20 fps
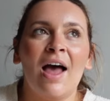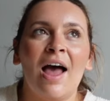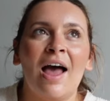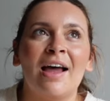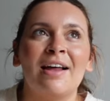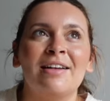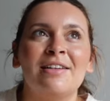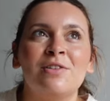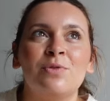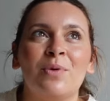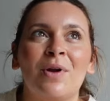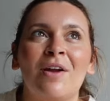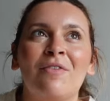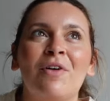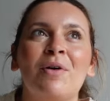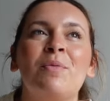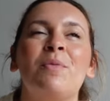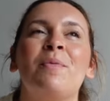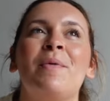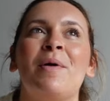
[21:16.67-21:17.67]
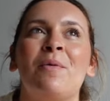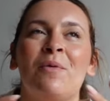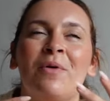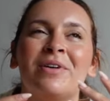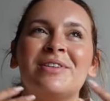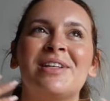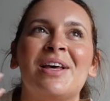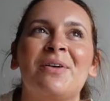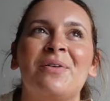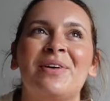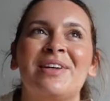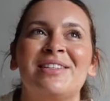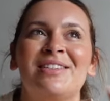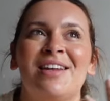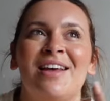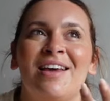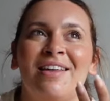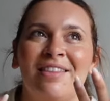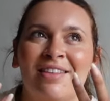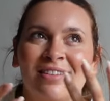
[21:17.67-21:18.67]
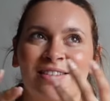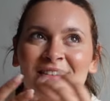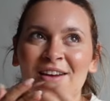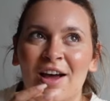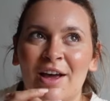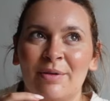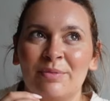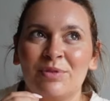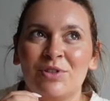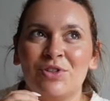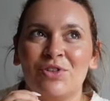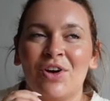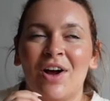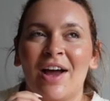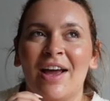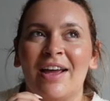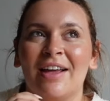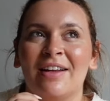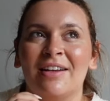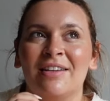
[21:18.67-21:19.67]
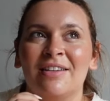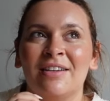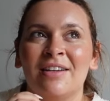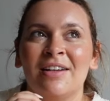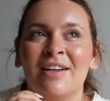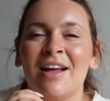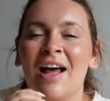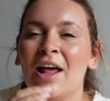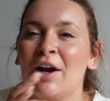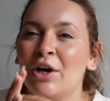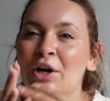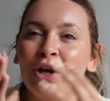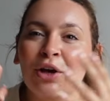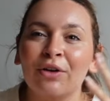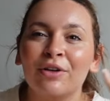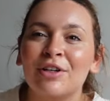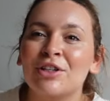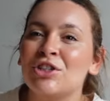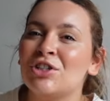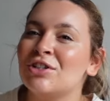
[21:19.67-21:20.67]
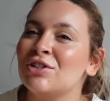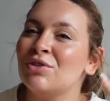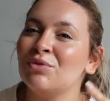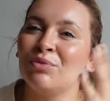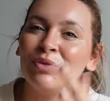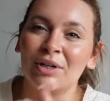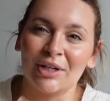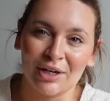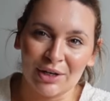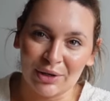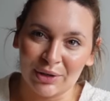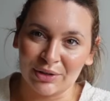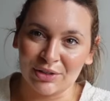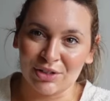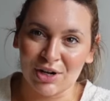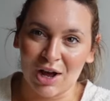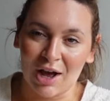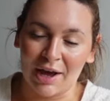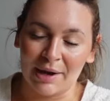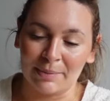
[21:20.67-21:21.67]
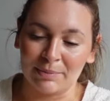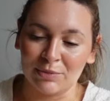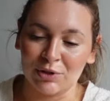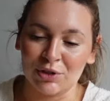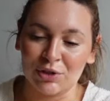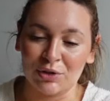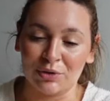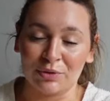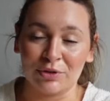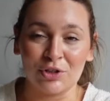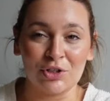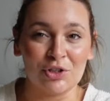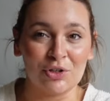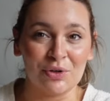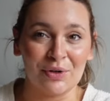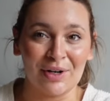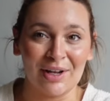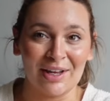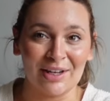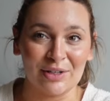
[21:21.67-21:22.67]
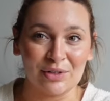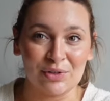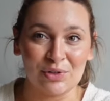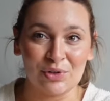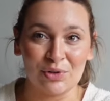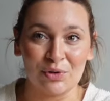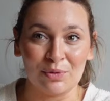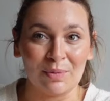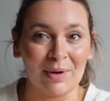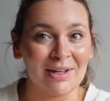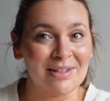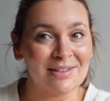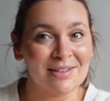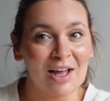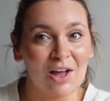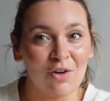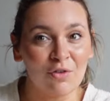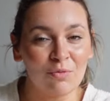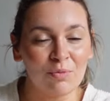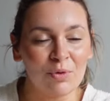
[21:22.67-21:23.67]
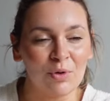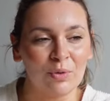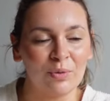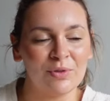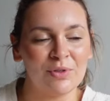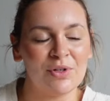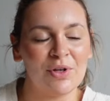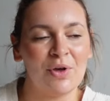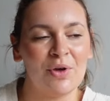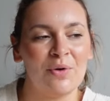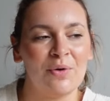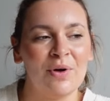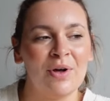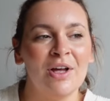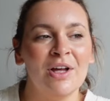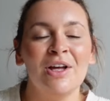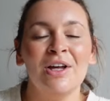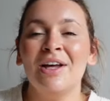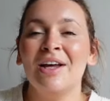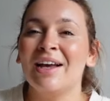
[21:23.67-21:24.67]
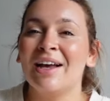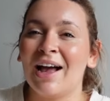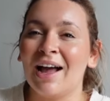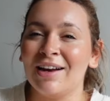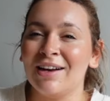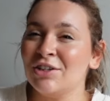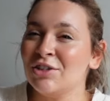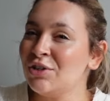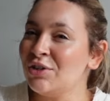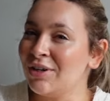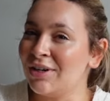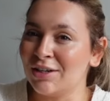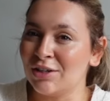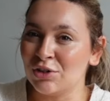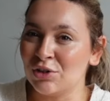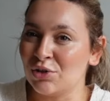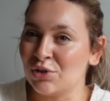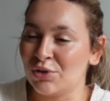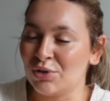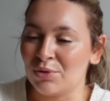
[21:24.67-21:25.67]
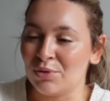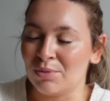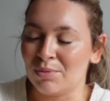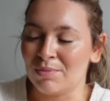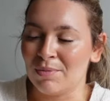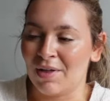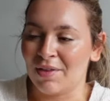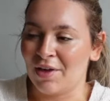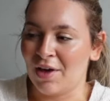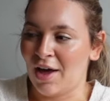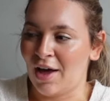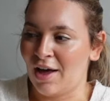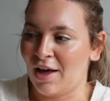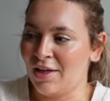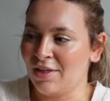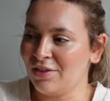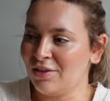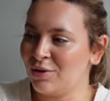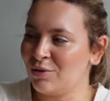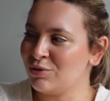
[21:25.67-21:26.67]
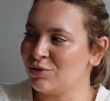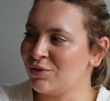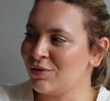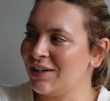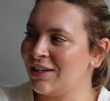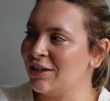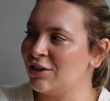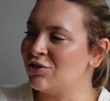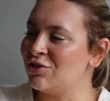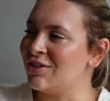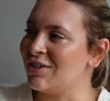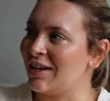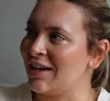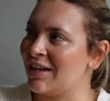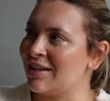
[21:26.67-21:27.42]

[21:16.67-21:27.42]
And whenever I'm on my walks, I always take this time to try and, I don't know, it's just a really good time to tune into myself, but also kind of tune into Mother Earth. And it was really interesting.